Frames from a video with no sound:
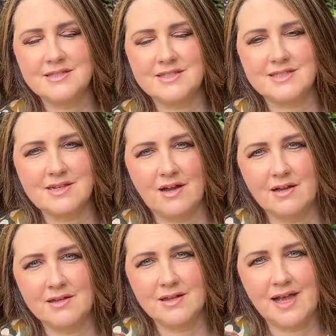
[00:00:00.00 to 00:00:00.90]

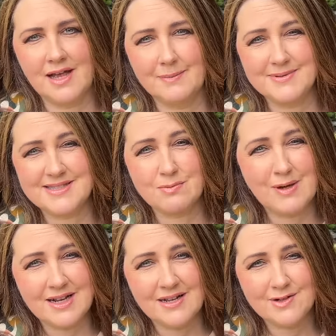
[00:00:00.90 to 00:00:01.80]
style
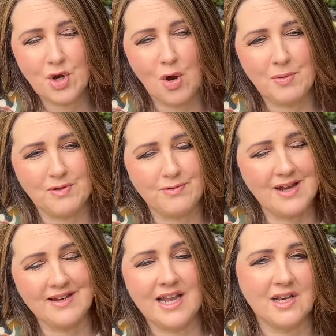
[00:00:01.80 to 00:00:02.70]
sweater top with a
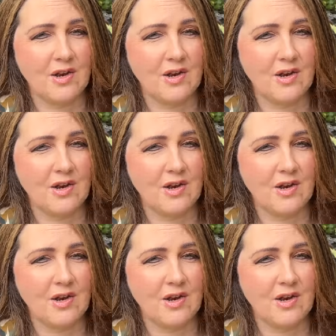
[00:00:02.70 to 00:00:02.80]
round neck,